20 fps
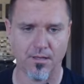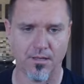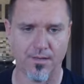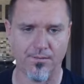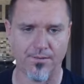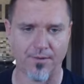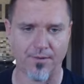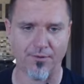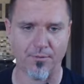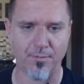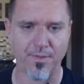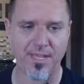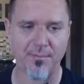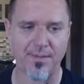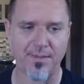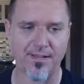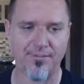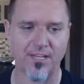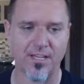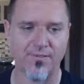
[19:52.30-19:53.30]
And if I
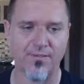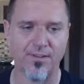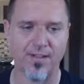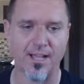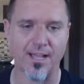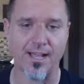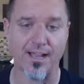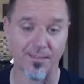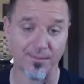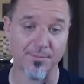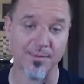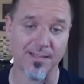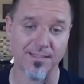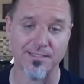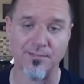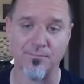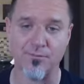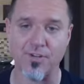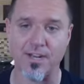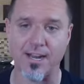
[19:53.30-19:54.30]
repeat myself a lot, it's
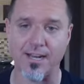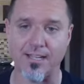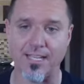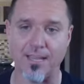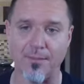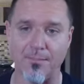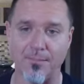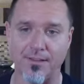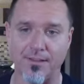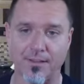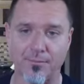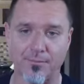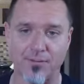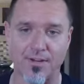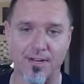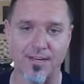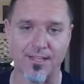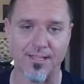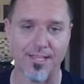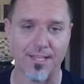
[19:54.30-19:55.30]
because I'm trying to keep my I'm
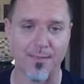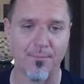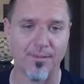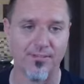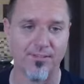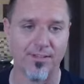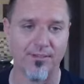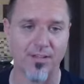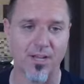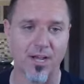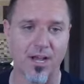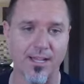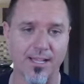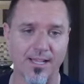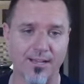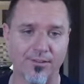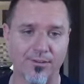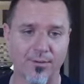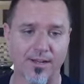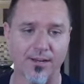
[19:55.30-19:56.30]
trying to keep myself
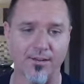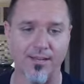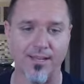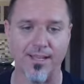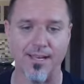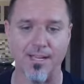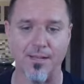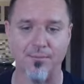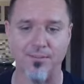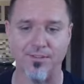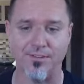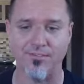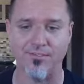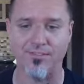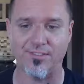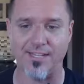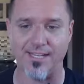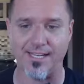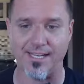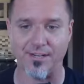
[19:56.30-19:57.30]
talking so I don't end up
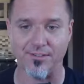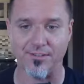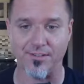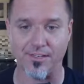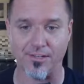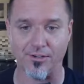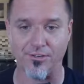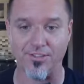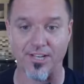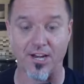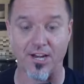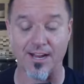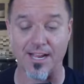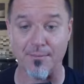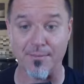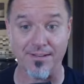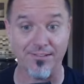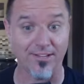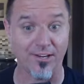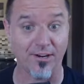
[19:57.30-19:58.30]
just sitting here and staring
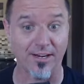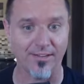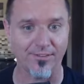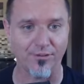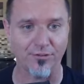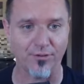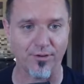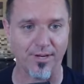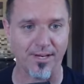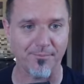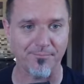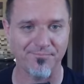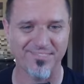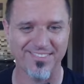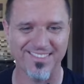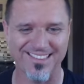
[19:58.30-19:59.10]
at me staring at the screen.